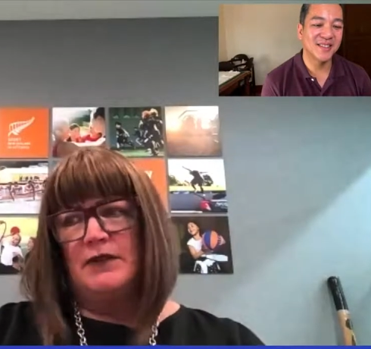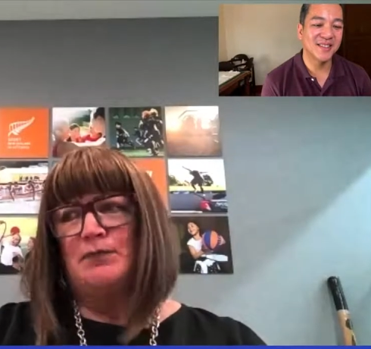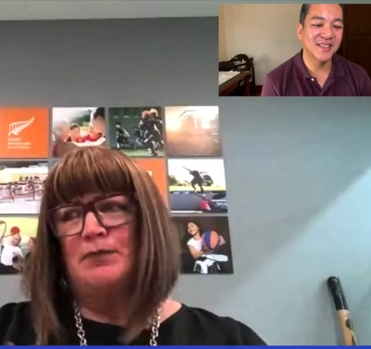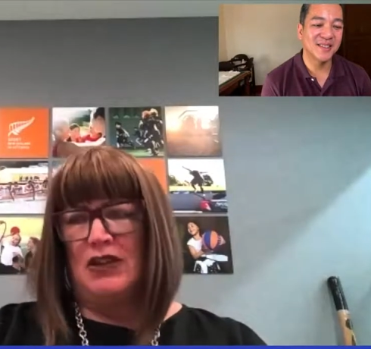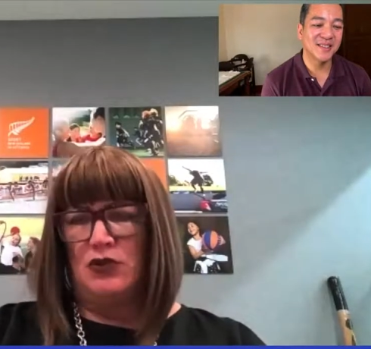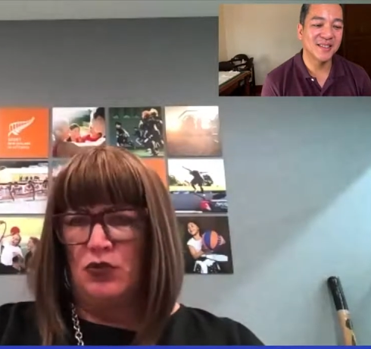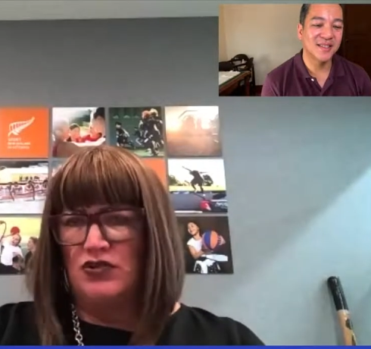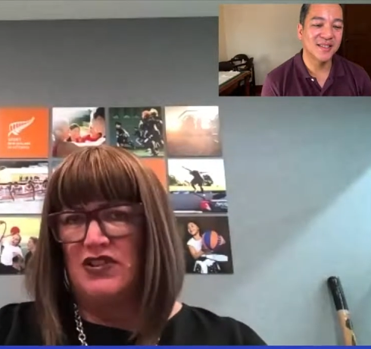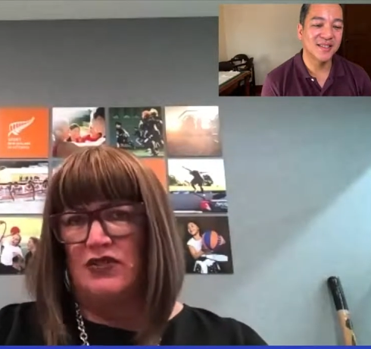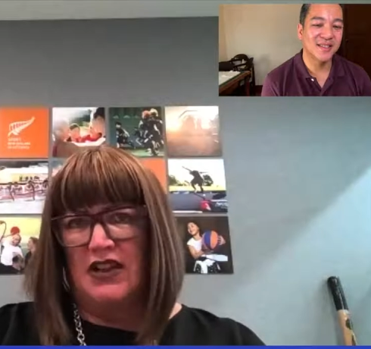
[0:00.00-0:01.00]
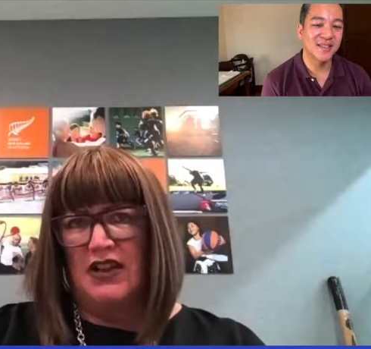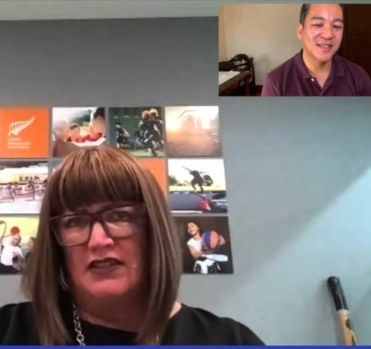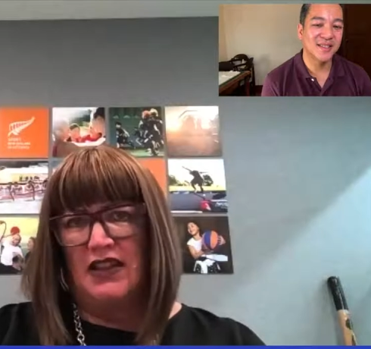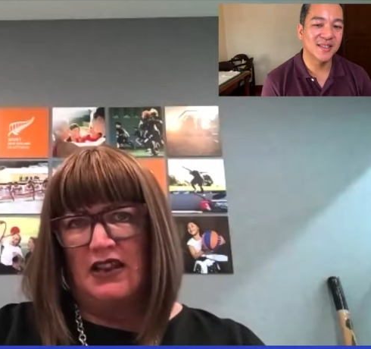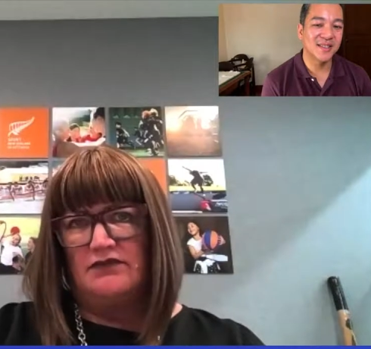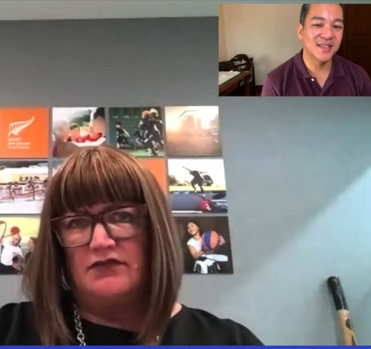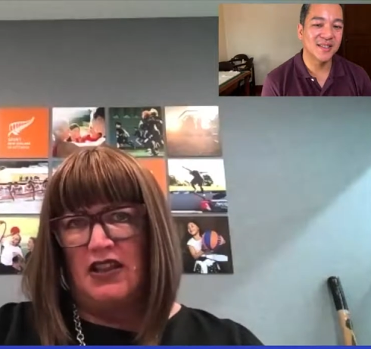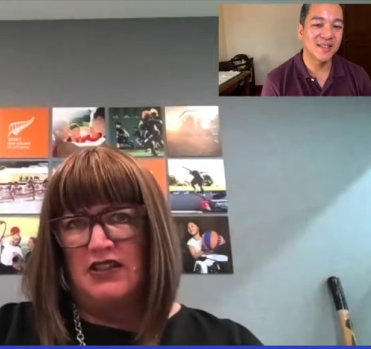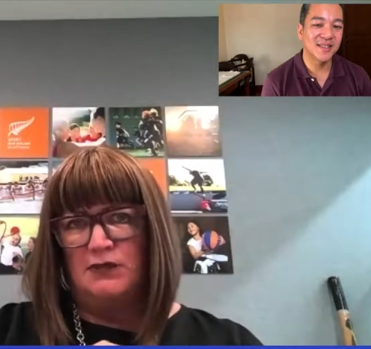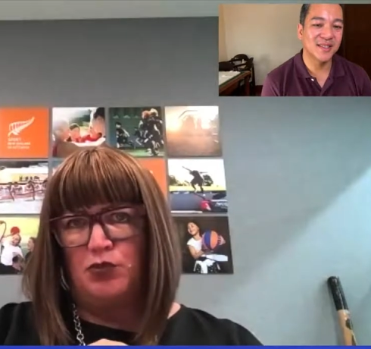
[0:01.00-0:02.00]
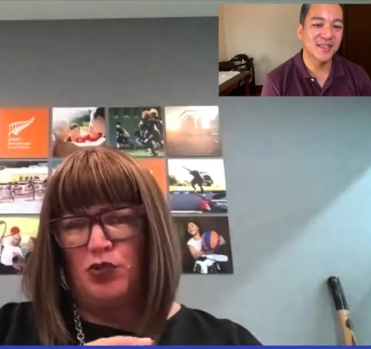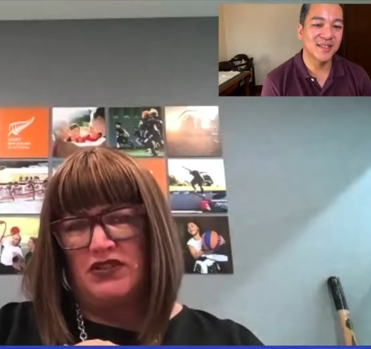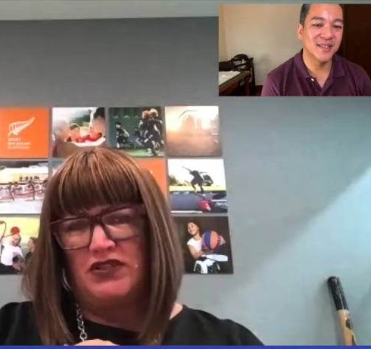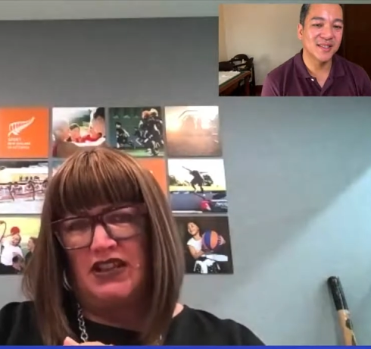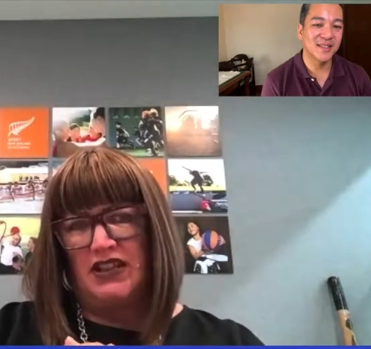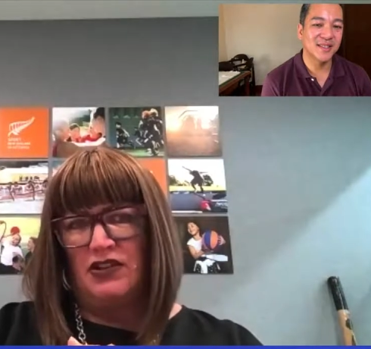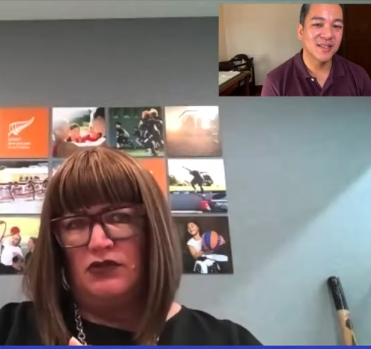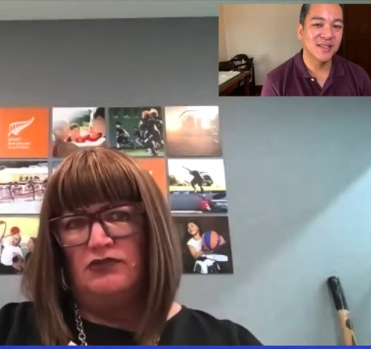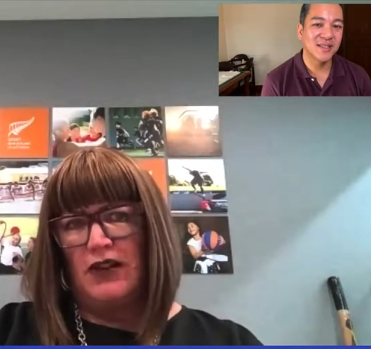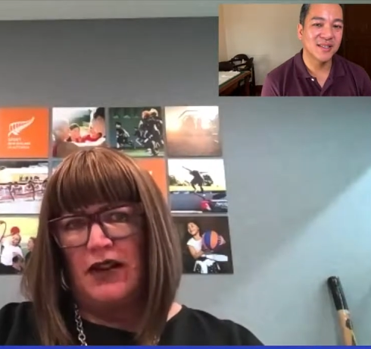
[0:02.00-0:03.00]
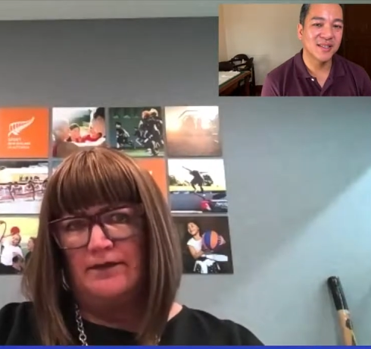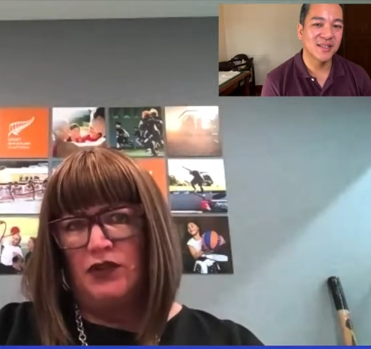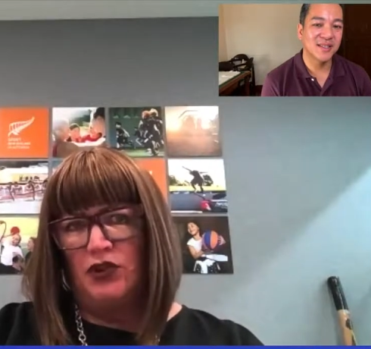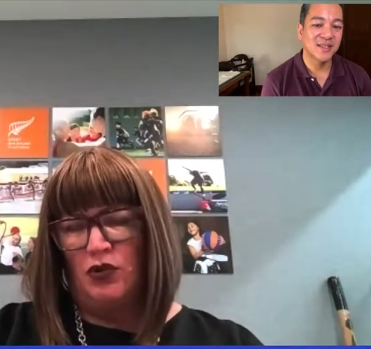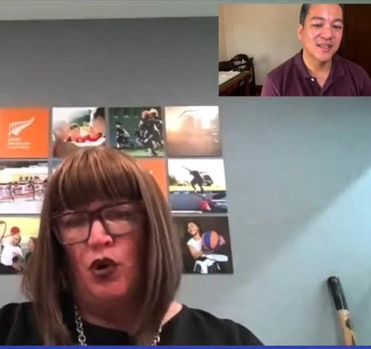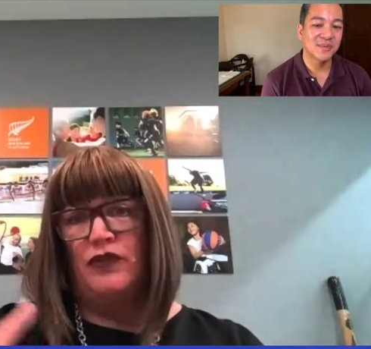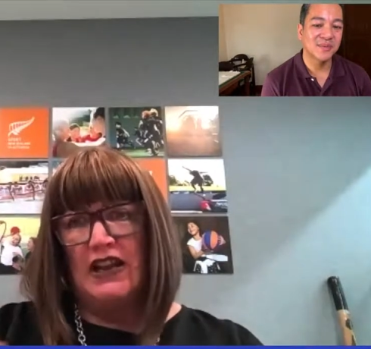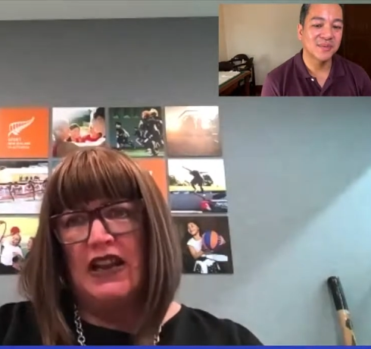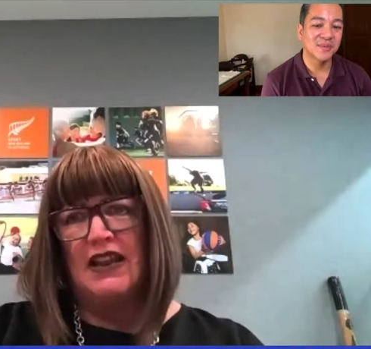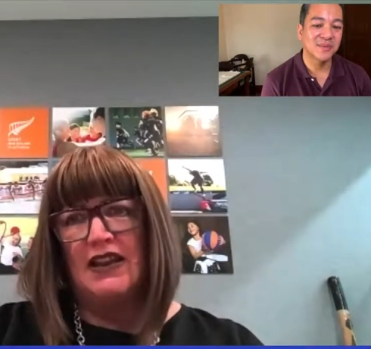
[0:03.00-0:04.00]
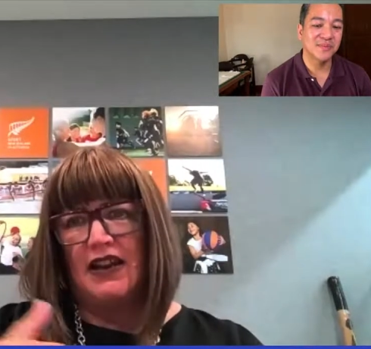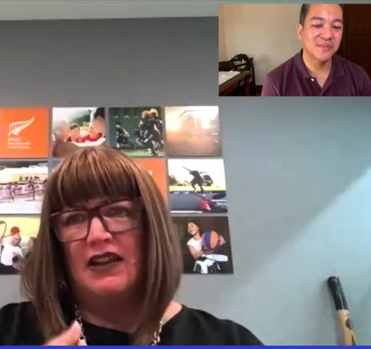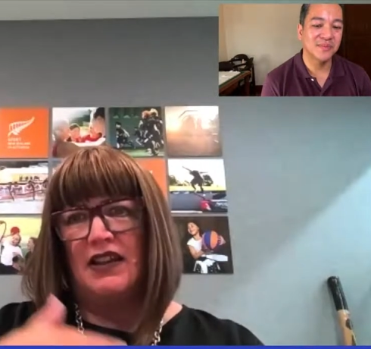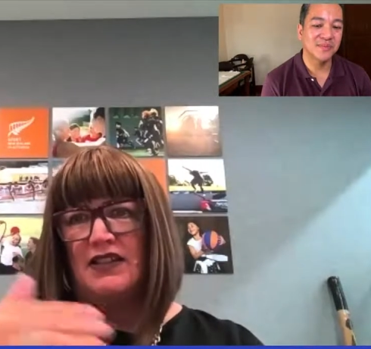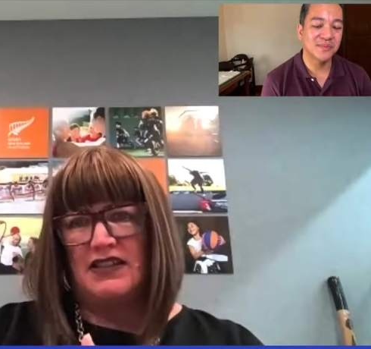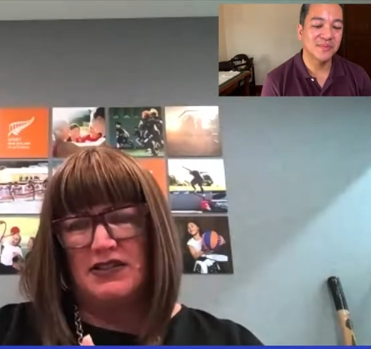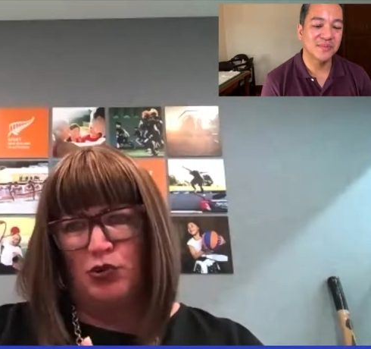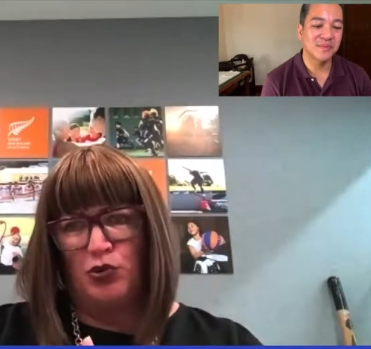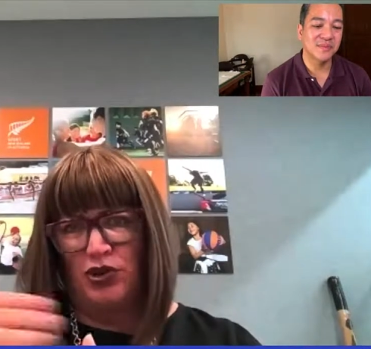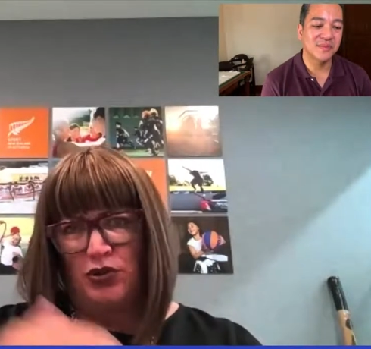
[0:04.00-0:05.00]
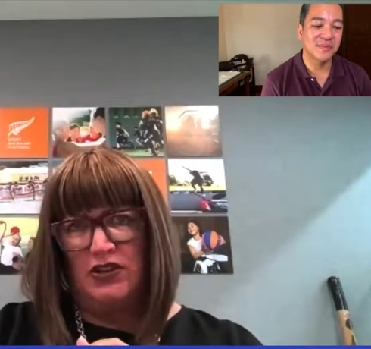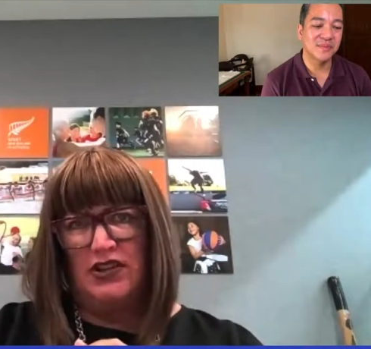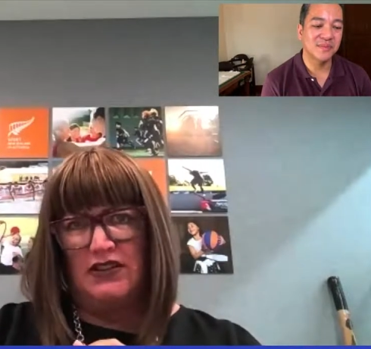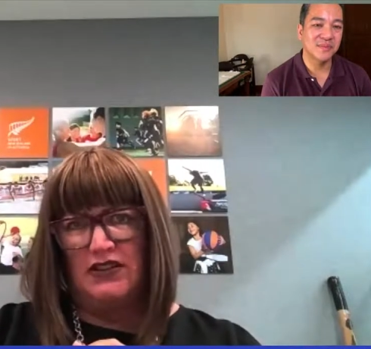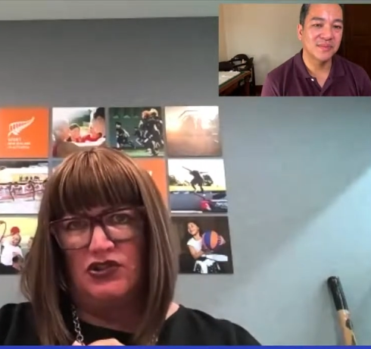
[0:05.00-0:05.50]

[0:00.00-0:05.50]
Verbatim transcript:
Speaker 1: But you also need that, that support to get you, um, you know, on the ladder and then support you when you get the